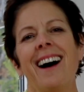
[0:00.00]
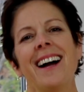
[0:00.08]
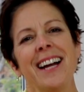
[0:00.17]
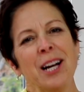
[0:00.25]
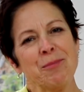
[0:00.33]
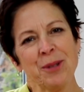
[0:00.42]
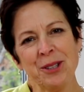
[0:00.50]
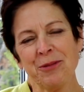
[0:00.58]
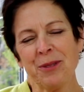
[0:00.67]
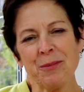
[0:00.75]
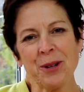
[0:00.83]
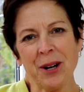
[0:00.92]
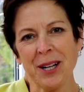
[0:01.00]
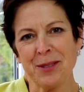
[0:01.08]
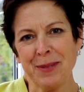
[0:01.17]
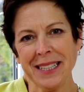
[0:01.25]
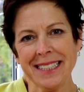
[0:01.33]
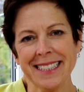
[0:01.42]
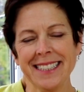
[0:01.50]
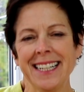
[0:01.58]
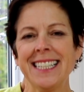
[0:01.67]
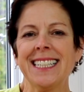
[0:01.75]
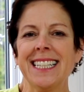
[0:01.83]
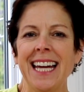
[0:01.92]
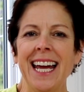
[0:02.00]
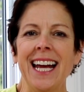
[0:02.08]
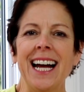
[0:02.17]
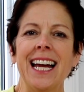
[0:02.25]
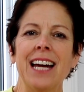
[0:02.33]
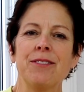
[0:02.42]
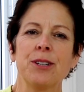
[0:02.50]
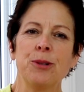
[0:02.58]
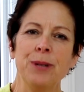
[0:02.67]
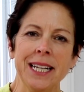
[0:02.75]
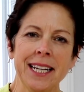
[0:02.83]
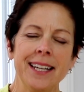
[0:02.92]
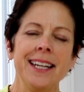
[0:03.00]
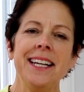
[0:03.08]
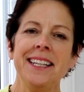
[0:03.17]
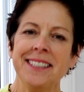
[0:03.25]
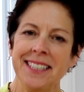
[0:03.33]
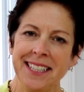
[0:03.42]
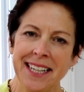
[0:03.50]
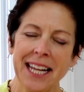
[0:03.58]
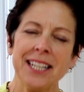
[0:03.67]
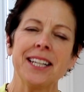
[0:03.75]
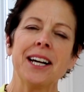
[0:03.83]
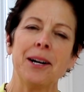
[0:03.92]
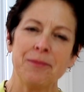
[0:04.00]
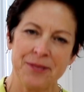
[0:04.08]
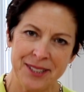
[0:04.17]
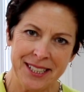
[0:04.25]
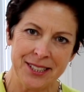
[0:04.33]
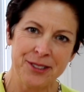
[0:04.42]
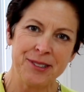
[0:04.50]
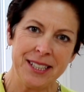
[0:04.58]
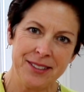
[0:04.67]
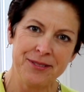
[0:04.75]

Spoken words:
Hi, I'm Bridget from Crosby's, and today I have a quick, easy, and comforting treat